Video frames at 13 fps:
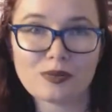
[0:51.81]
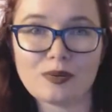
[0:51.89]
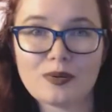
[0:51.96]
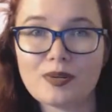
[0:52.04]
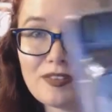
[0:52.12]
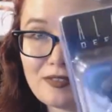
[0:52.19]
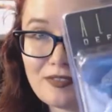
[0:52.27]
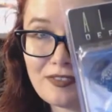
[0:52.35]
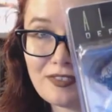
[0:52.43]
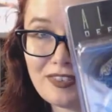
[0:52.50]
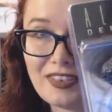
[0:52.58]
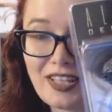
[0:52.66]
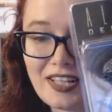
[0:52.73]
So
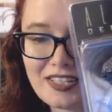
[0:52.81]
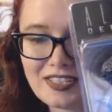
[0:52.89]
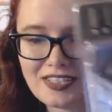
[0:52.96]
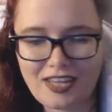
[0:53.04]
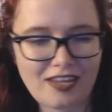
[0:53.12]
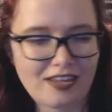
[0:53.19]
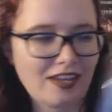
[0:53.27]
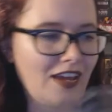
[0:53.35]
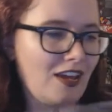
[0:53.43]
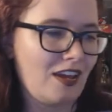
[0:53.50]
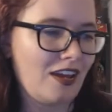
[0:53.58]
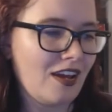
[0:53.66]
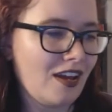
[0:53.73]
let's take
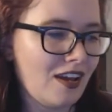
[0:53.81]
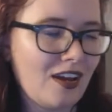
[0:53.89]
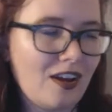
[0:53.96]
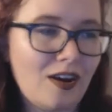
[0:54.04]
a